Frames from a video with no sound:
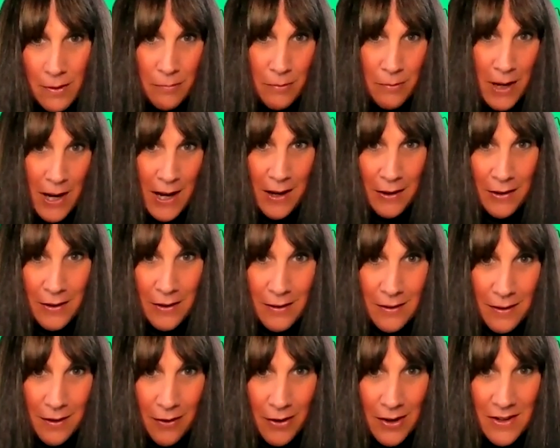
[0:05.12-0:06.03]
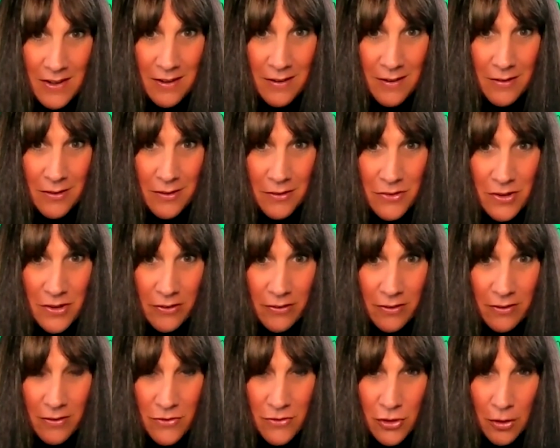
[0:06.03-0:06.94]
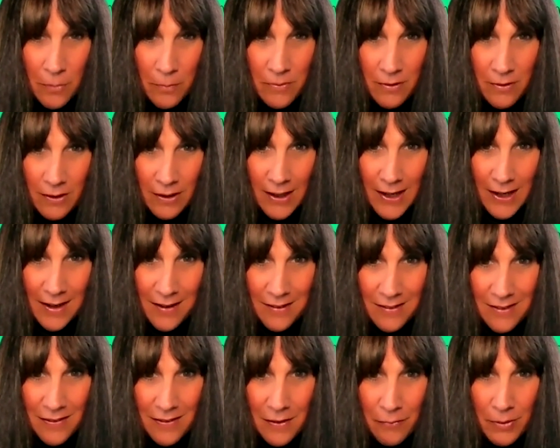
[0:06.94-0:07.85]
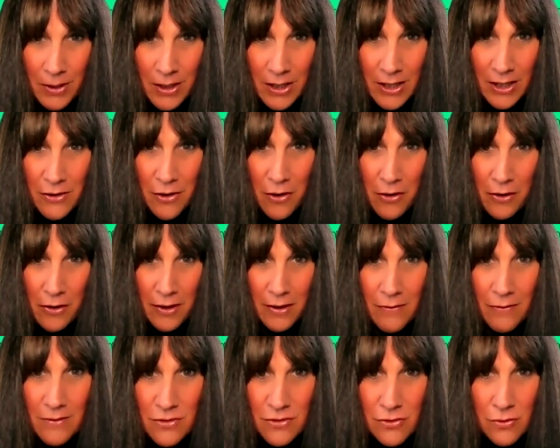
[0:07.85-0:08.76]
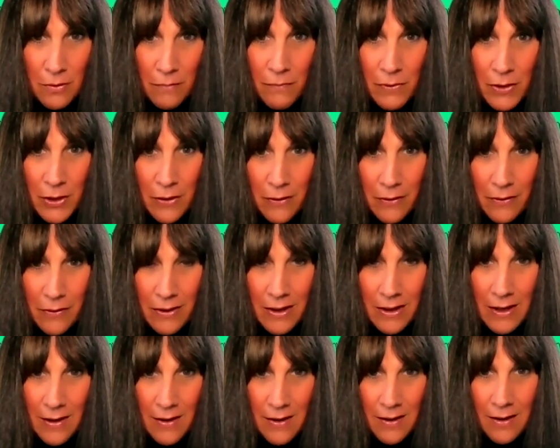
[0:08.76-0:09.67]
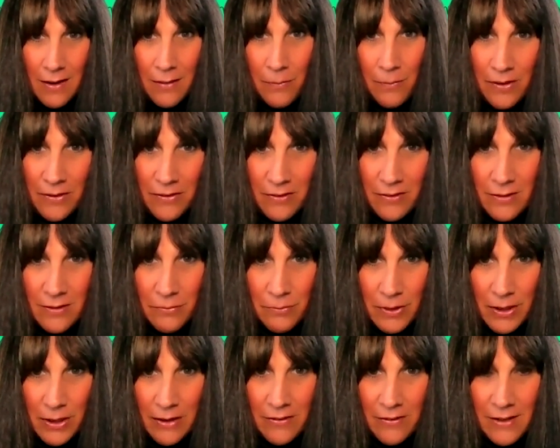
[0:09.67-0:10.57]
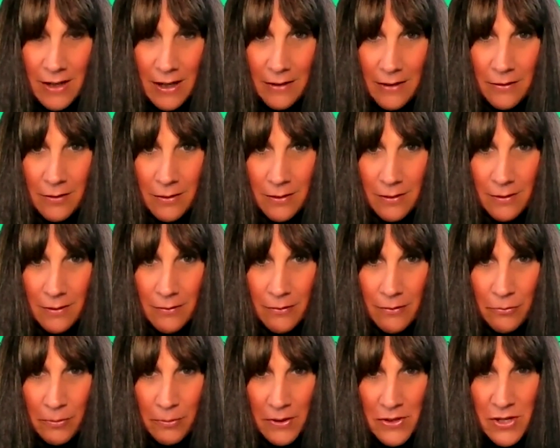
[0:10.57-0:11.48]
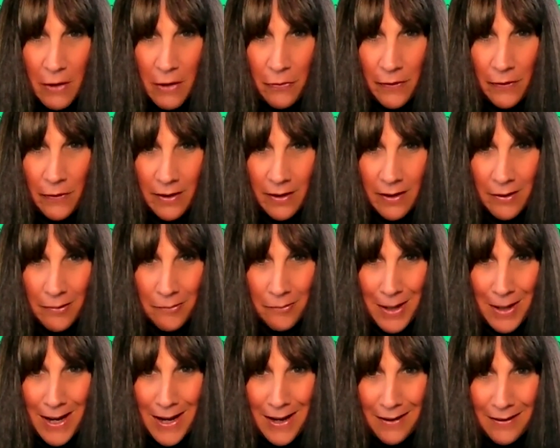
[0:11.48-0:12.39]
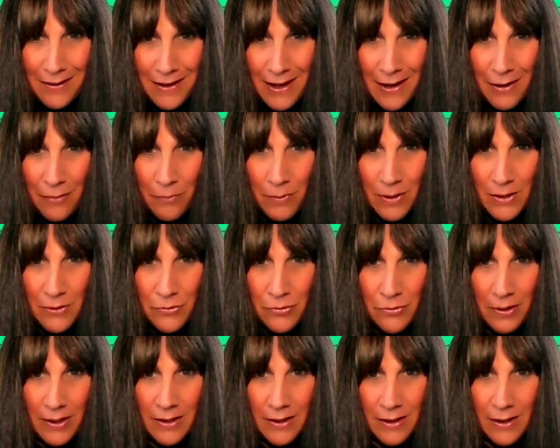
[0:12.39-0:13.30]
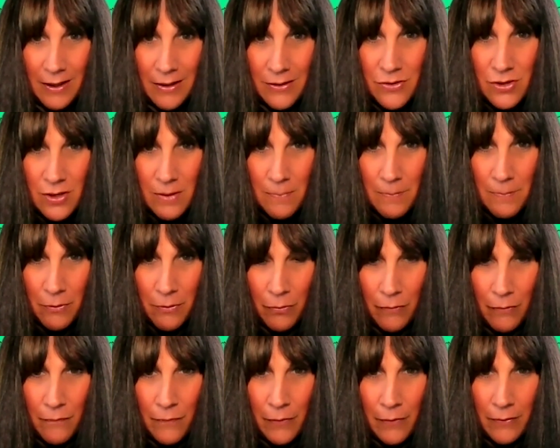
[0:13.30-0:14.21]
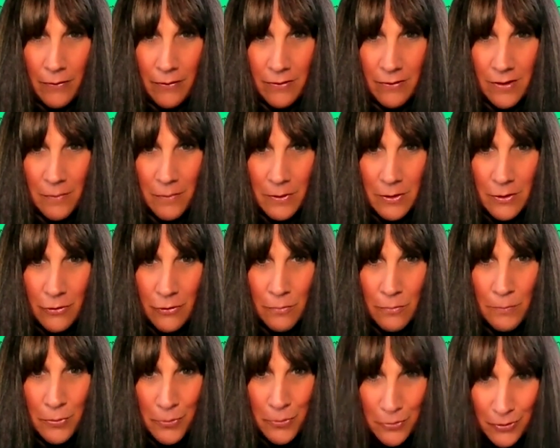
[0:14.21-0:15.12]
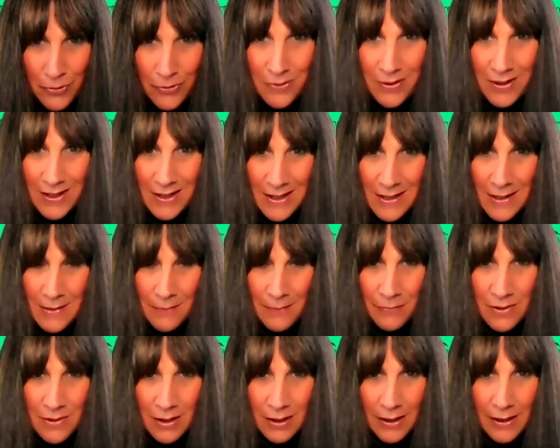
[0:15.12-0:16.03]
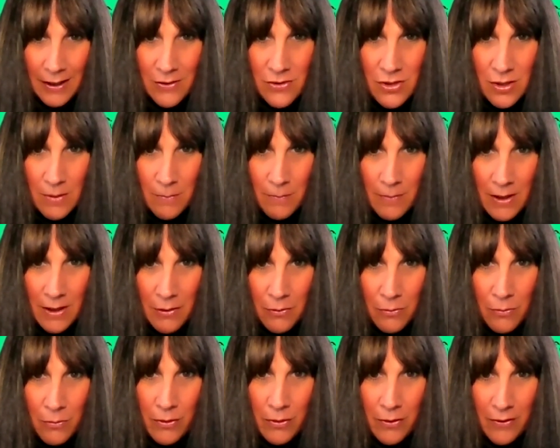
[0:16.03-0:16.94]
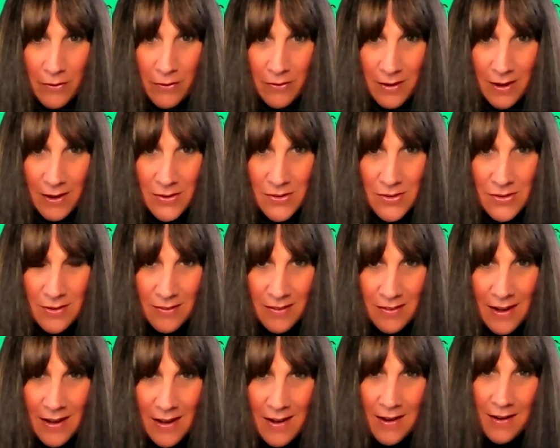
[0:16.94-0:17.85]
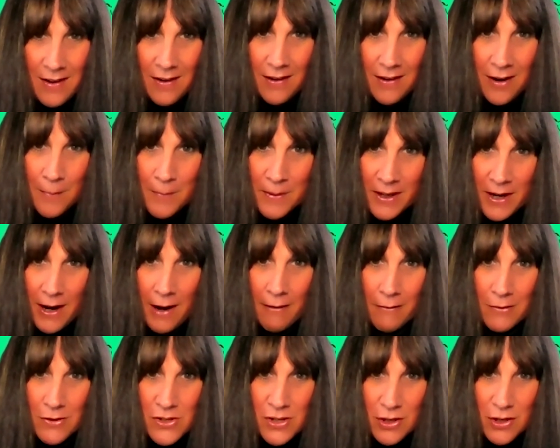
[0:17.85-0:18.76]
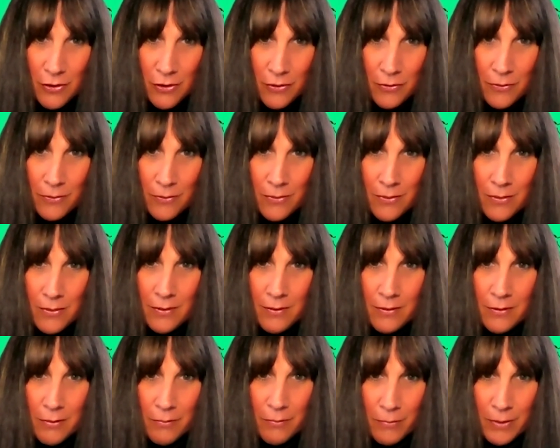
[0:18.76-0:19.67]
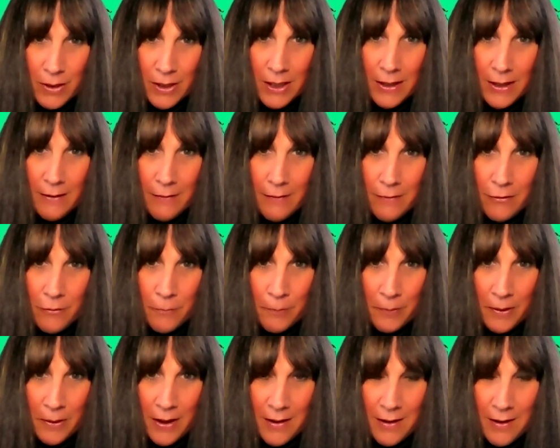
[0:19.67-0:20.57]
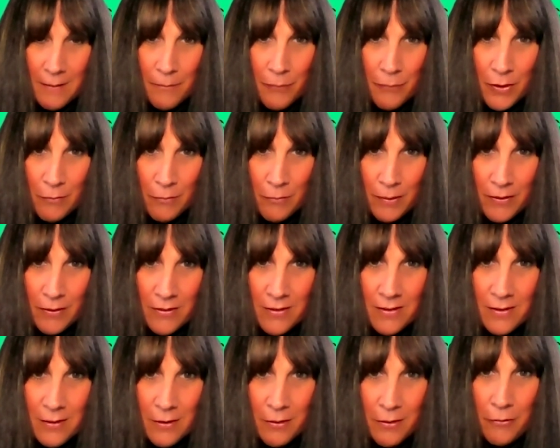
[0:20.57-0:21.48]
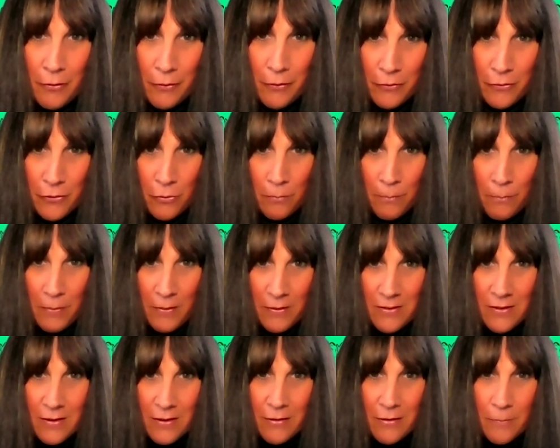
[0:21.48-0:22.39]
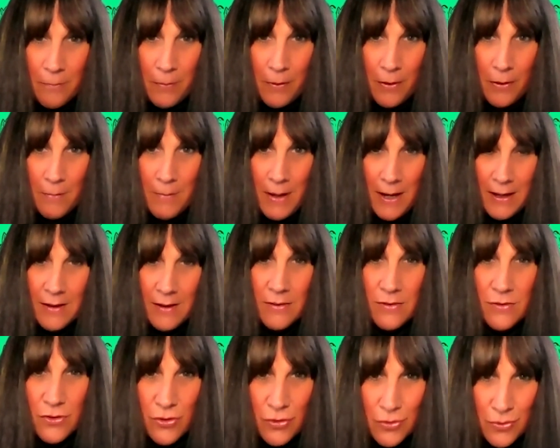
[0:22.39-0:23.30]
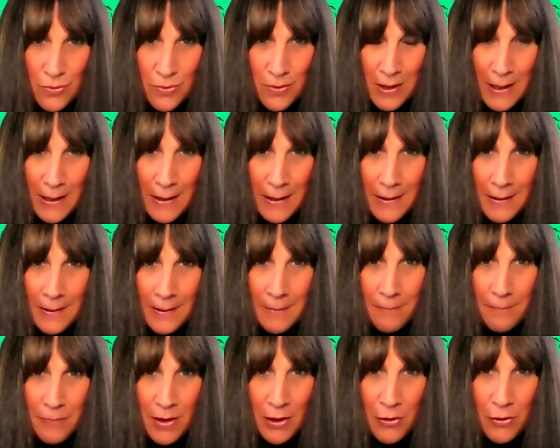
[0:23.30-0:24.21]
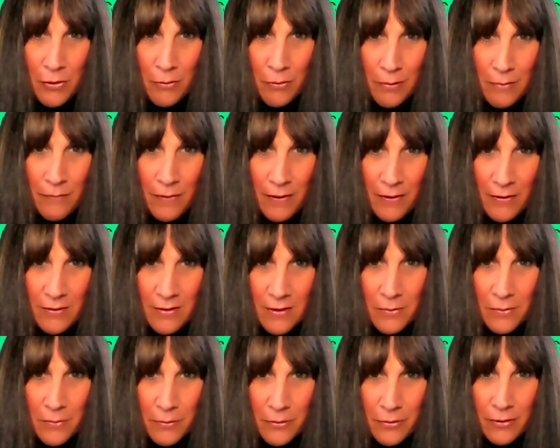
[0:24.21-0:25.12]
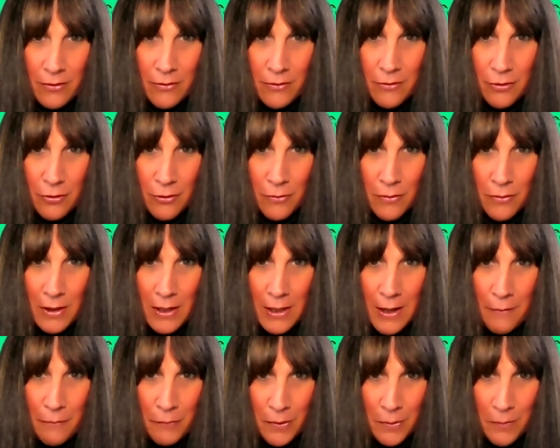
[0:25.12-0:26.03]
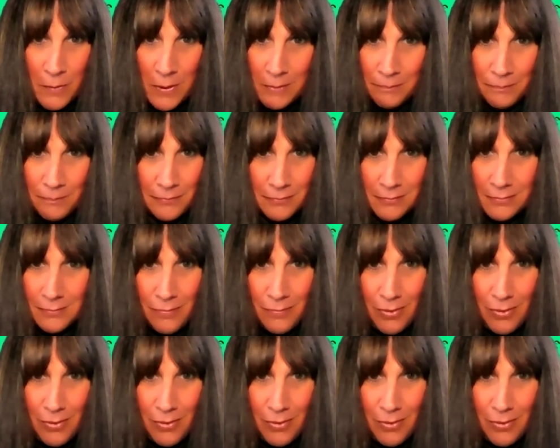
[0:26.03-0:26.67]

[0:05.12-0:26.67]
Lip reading: around ideas are not just the jobs of leaders, and they're really not. And in this short video, I want us to really start to stretch our thinking around how we treat leadership and all the focus that we do put on to leadership in organisations. I'm encouraging you to really spread risk across your business by making sure that you're investing also too in everyone,